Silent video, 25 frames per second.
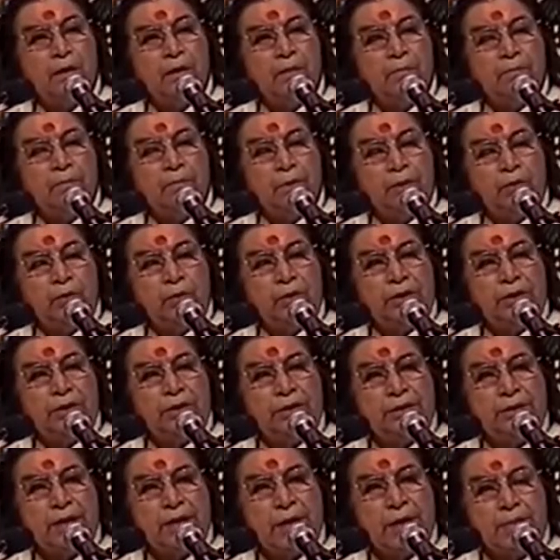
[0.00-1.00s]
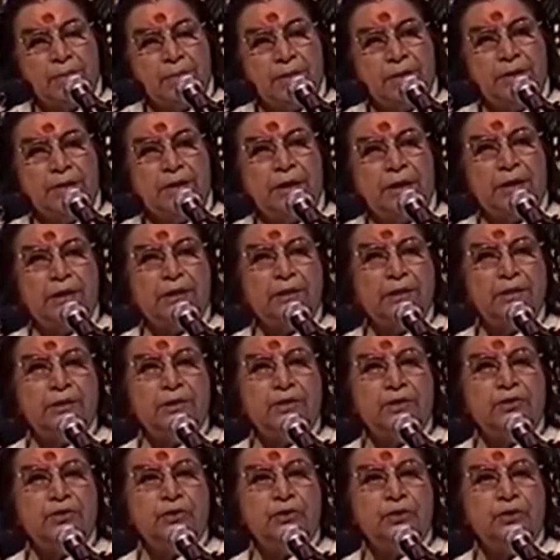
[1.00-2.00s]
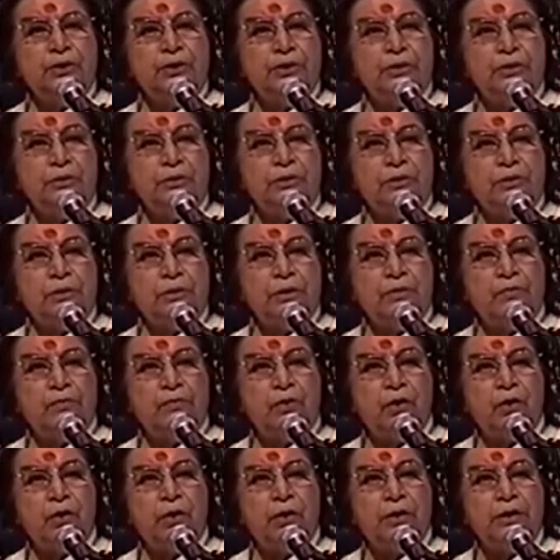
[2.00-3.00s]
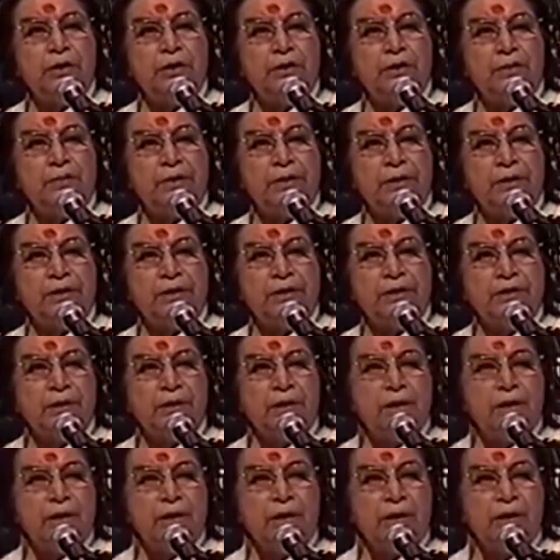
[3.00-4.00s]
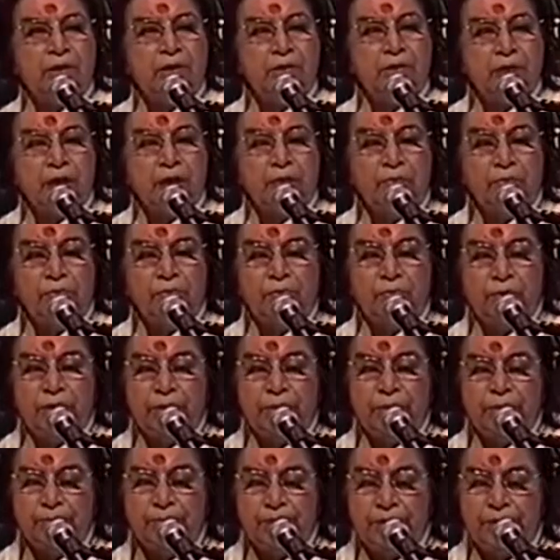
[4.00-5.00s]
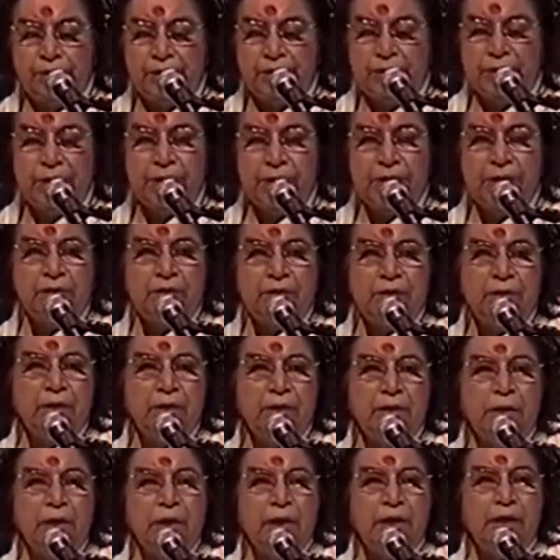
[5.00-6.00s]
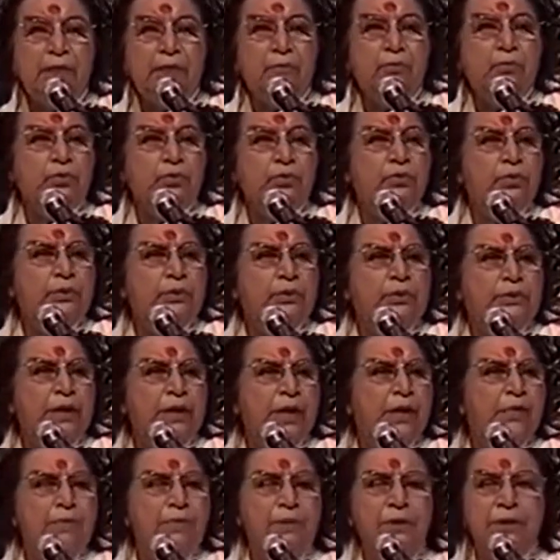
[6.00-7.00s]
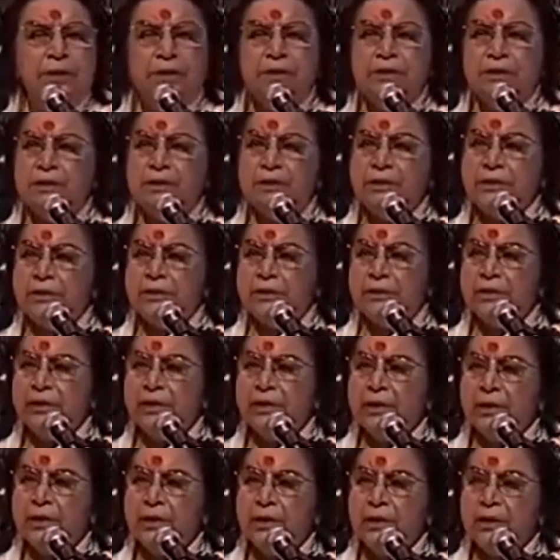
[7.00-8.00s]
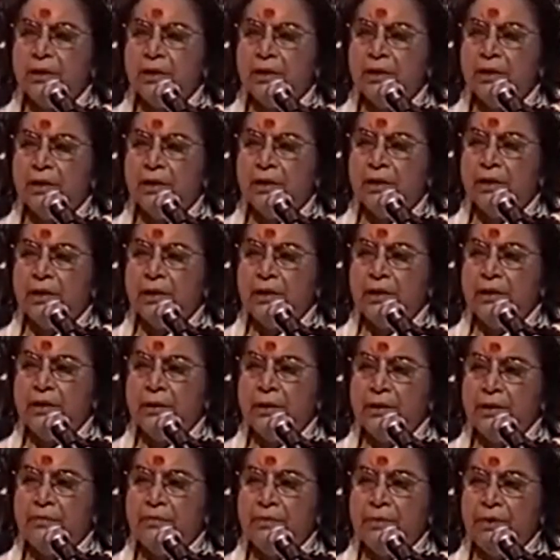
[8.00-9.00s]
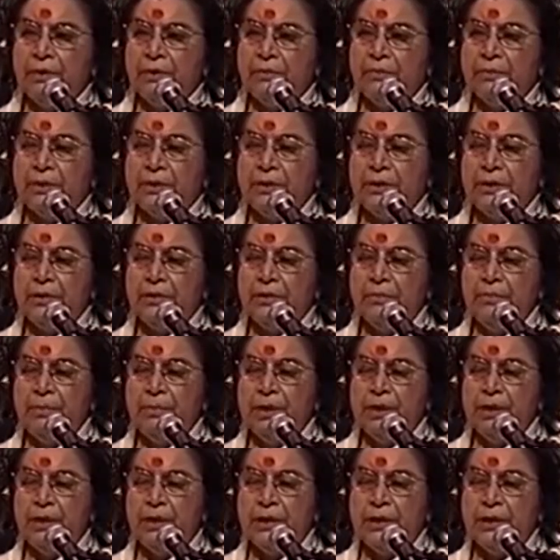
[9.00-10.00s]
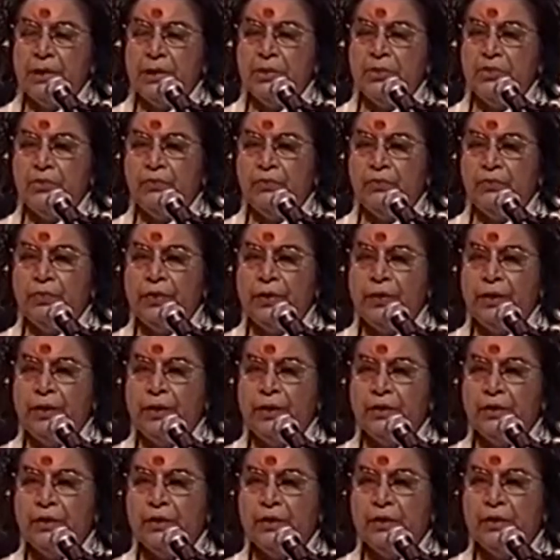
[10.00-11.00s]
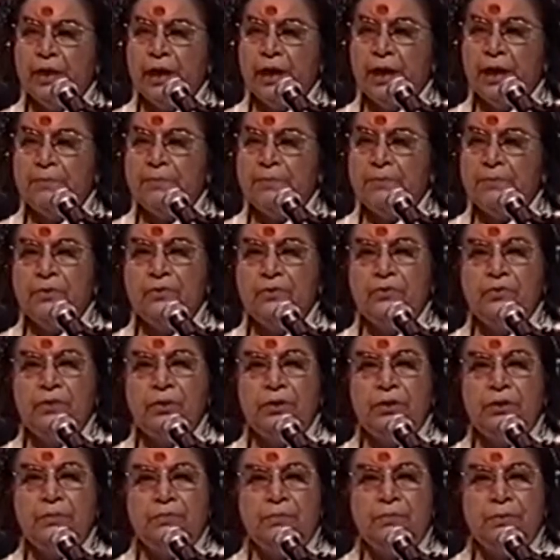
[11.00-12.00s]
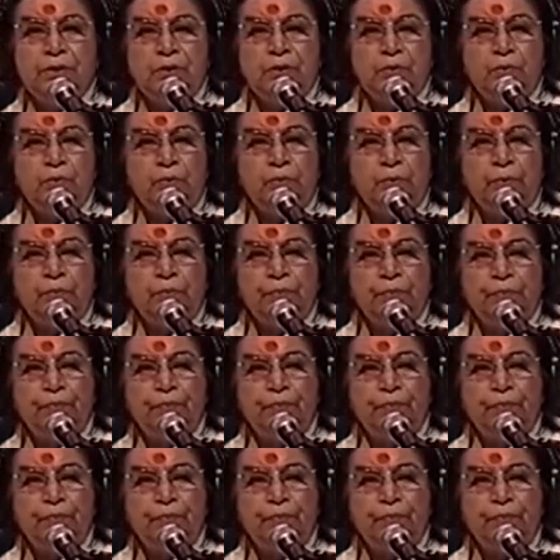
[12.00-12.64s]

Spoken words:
But to establish that situation of thoughtless awareness, you have to meditate at the most for 10 minutes in the evening. But immediately you will feel absolutely peaceful.